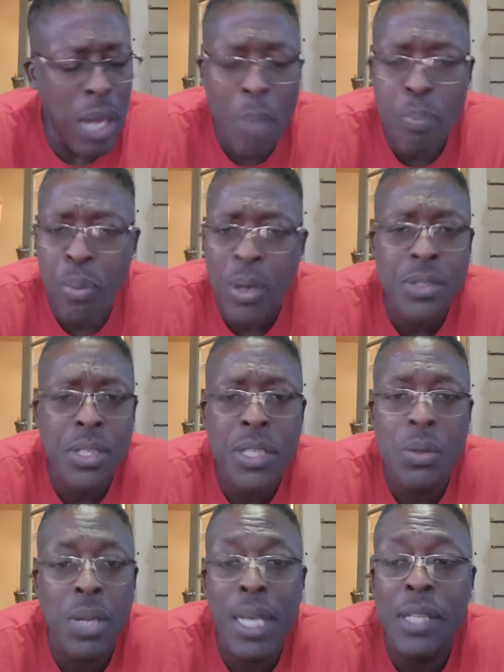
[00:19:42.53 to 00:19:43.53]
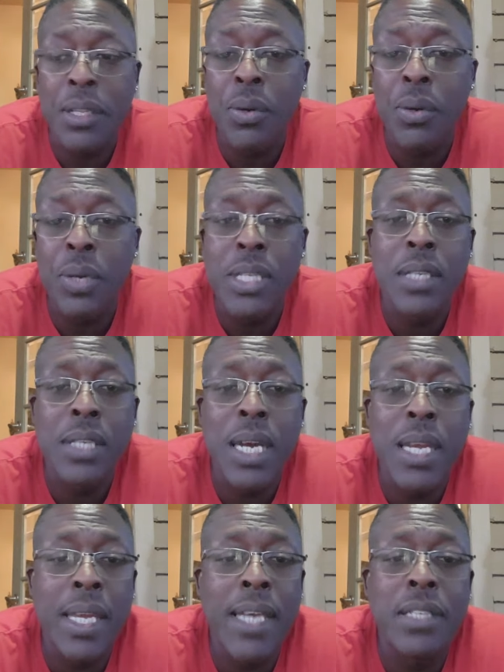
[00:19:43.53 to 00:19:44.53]
personally don't like the U.S. I
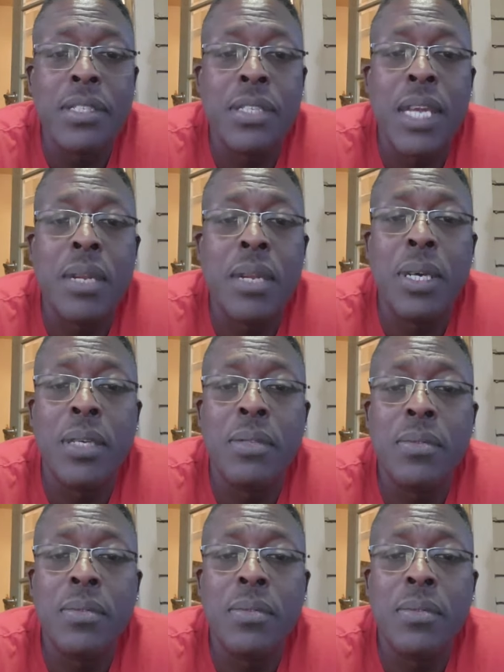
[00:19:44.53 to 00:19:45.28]
can't stand it, man.